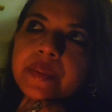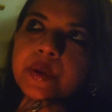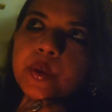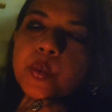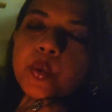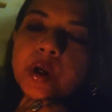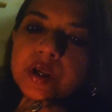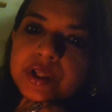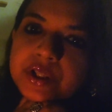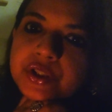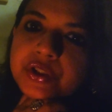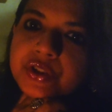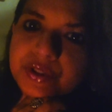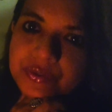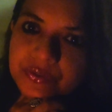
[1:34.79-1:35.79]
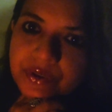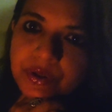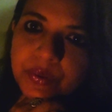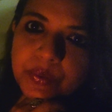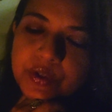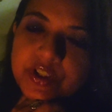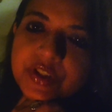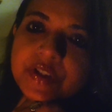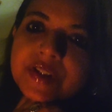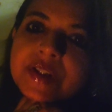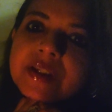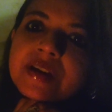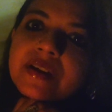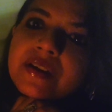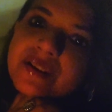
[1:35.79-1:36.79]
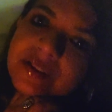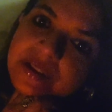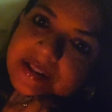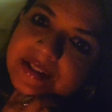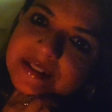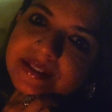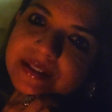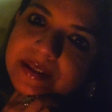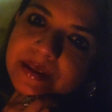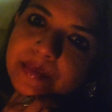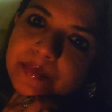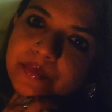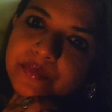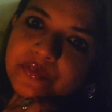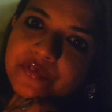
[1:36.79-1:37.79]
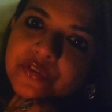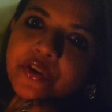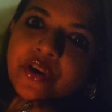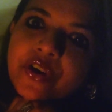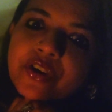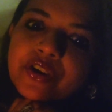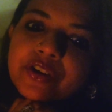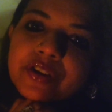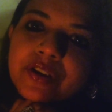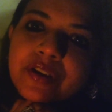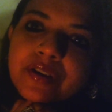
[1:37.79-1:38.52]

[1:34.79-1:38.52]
the word Shiva, which is the earliest name for